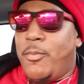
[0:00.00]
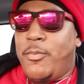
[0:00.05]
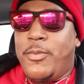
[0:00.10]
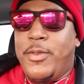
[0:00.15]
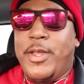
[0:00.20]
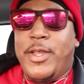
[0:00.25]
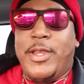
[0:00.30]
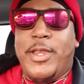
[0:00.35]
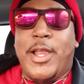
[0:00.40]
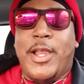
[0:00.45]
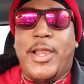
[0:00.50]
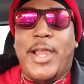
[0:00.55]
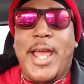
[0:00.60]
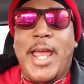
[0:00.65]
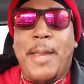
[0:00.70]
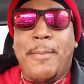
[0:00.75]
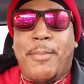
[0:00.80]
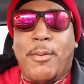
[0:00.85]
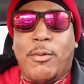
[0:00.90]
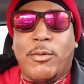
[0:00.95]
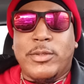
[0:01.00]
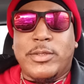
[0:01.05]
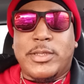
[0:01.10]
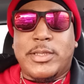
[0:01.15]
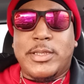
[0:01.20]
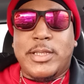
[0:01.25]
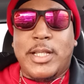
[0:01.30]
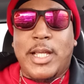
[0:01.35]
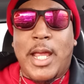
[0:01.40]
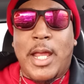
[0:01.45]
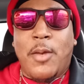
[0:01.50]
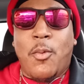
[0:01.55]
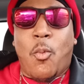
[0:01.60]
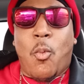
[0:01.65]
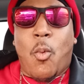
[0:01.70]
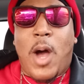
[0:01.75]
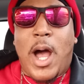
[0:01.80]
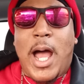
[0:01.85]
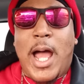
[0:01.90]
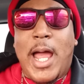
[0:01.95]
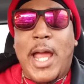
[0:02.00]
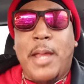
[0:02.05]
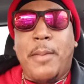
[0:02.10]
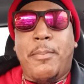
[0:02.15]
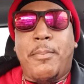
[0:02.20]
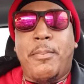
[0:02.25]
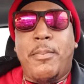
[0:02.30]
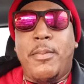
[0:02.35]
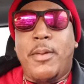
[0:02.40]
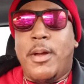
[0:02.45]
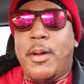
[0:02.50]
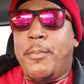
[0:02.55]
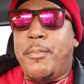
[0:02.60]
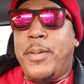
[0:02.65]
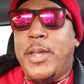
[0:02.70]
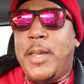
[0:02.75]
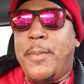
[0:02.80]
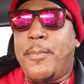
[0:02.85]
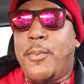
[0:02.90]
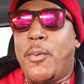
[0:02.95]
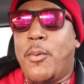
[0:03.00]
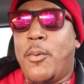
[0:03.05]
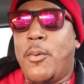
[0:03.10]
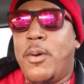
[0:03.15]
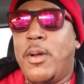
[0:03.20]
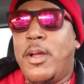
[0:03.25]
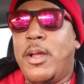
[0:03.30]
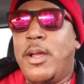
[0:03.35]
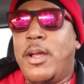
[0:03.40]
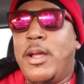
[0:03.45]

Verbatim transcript: the the labels and why people